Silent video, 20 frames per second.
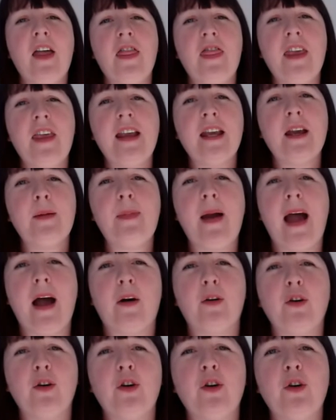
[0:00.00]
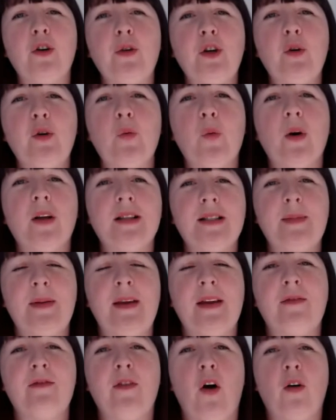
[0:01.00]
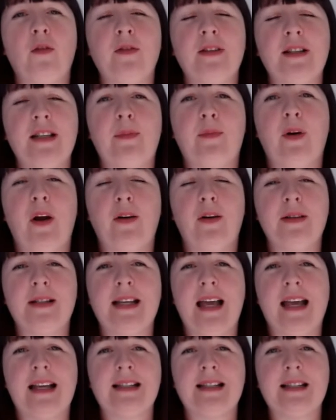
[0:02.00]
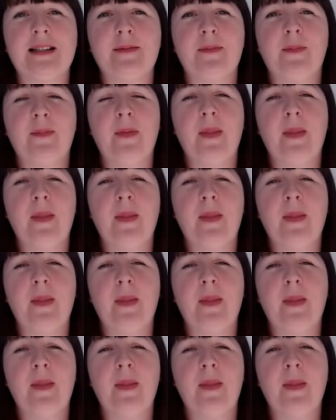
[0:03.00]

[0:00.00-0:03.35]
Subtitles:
Think about who you want to be involved in the process.